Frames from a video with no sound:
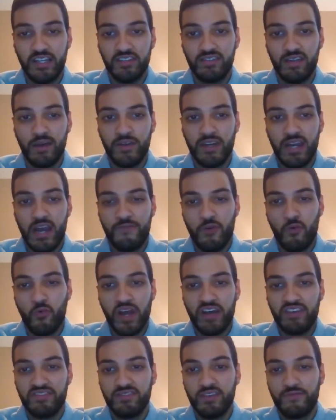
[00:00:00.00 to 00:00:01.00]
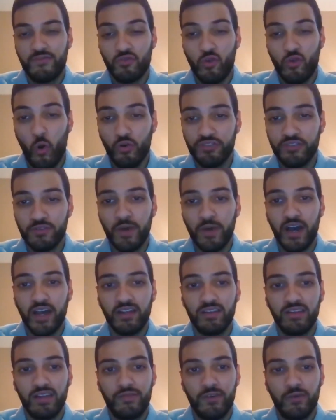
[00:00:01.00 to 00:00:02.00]
Because I mean, everyone has different goals in
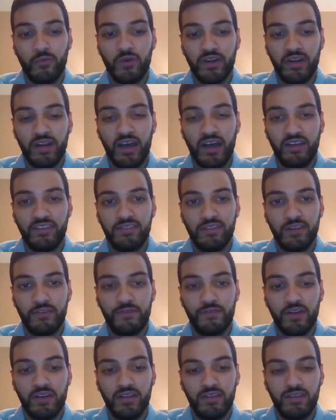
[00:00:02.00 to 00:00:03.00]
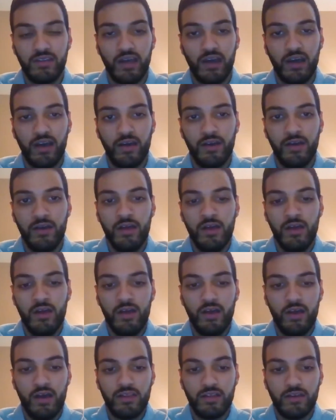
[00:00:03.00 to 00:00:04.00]
mind. Everyone has different, uh,
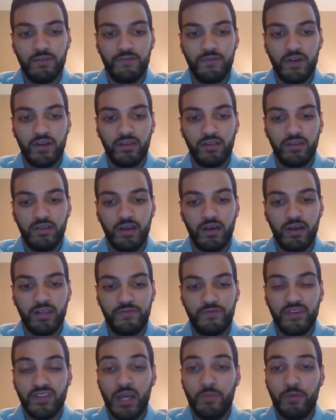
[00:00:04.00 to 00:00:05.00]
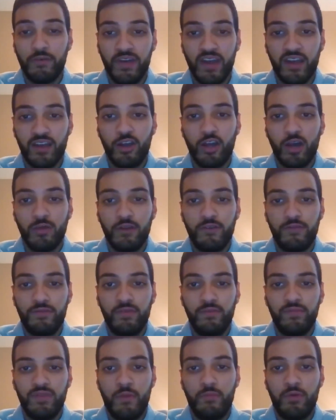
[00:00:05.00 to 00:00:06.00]
different, uh, different type of income,
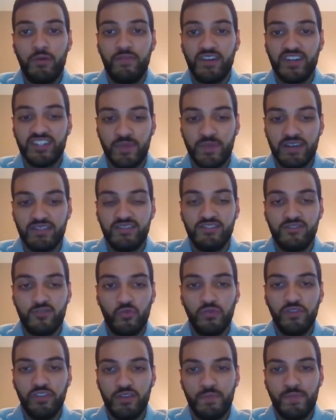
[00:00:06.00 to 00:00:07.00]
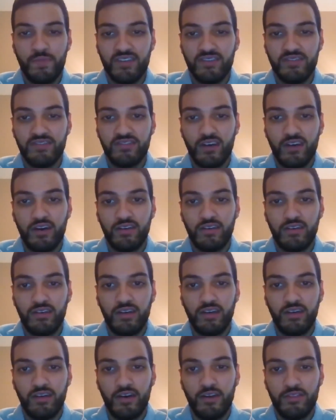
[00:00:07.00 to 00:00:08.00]
different type of expenses. So it really depends
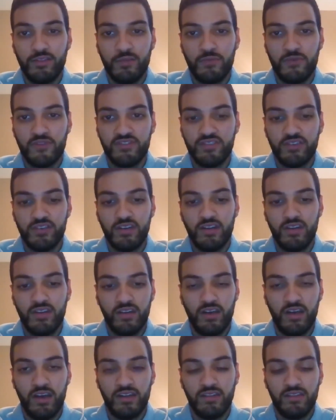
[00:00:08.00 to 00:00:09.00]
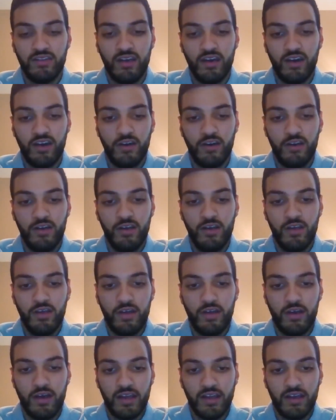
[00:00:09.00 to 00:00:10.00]
on uh, on the person. And uh,
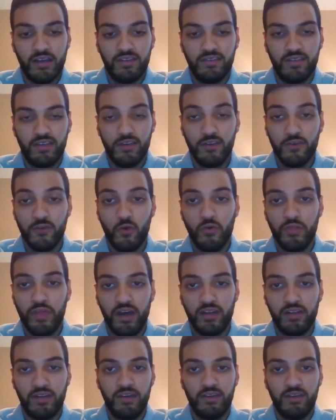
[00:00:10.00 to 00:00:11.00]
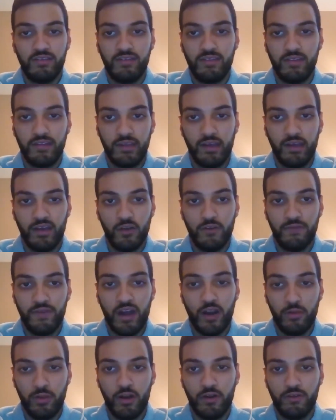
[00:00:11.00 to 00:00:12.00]
I guess you know that because you've
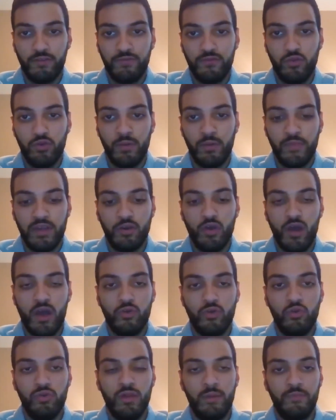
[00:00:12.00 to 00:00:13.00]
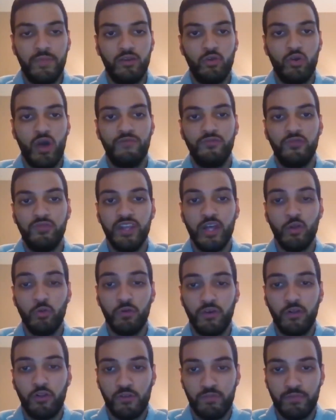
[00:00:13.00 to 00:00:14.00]
had a lot of. I mean, you, you, I mean, you have to deal
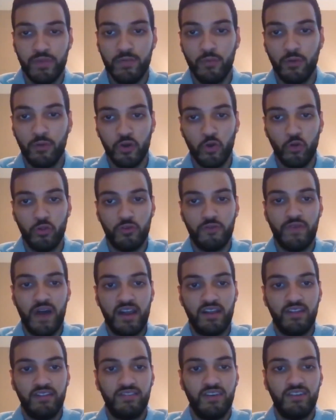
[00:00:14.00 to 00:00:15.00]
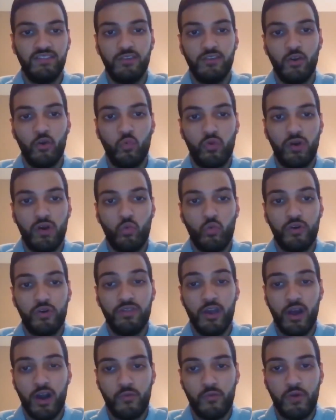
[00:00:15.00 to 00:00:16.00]
with a lot of people. You know their finances. You know where where
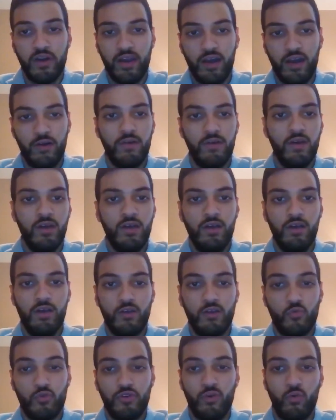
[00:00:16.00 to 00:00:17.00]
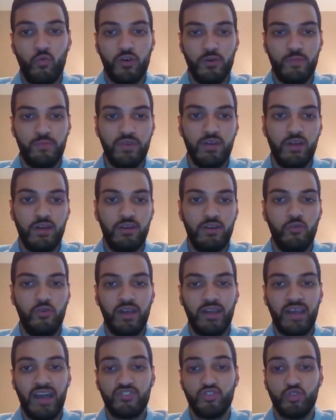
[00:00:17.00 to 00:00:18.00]
they are right now and where they want to be, mm-hmm. and you
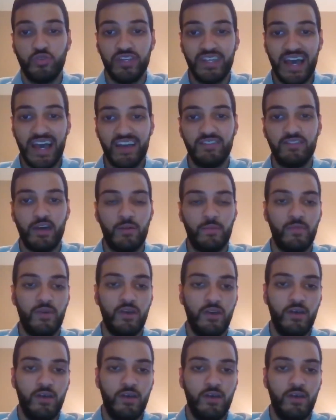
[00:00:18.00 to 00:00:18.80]
can actually guide them.